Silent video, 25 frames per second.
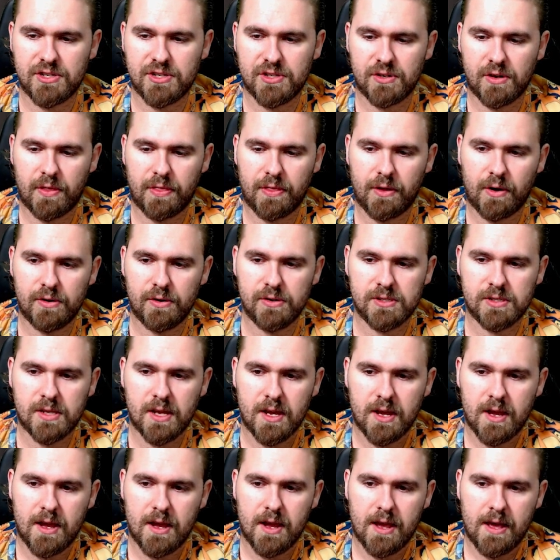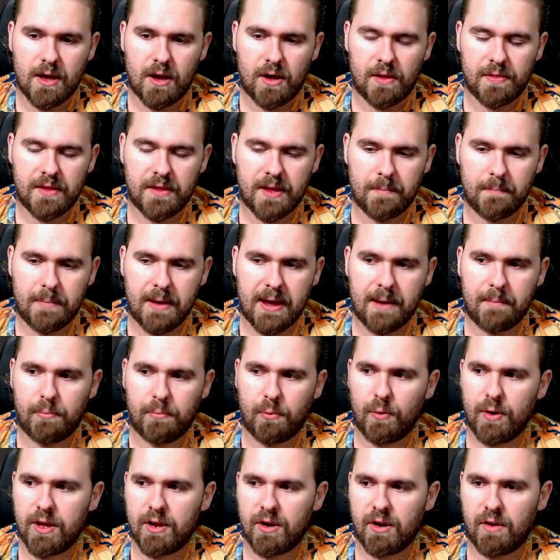on those, on that bad
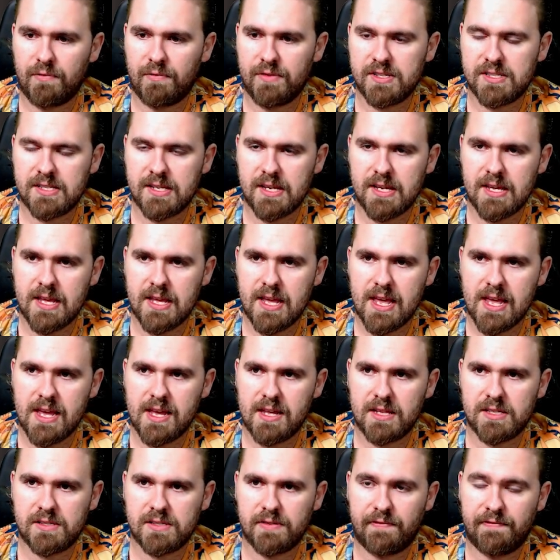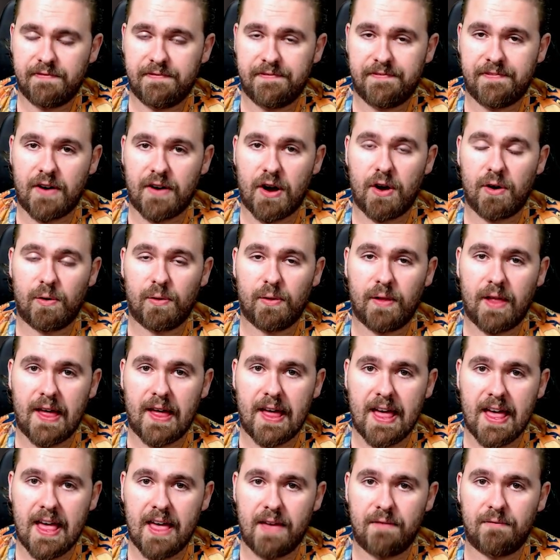boy, and obviously its final
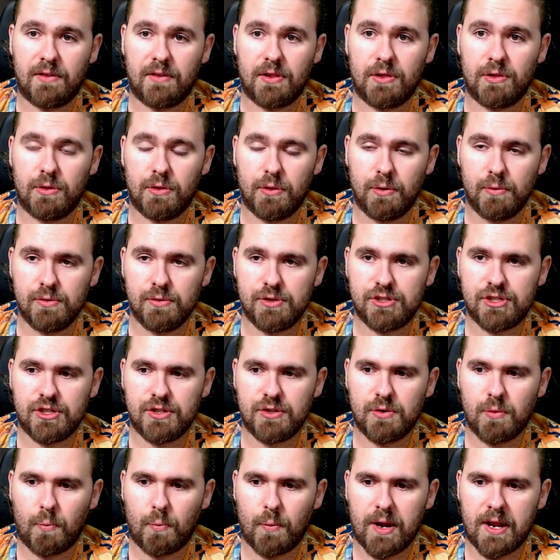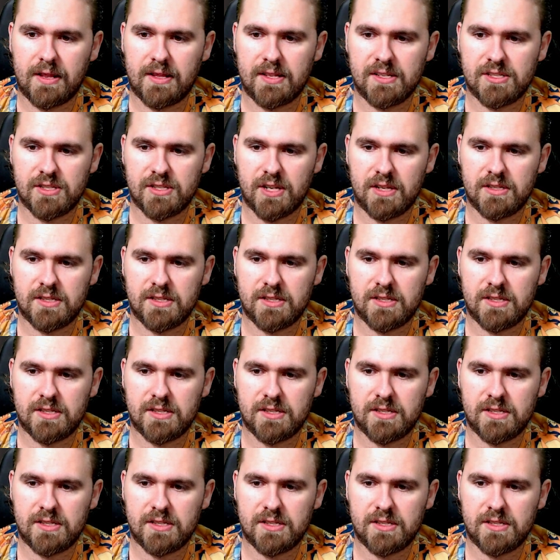evolution when it decides to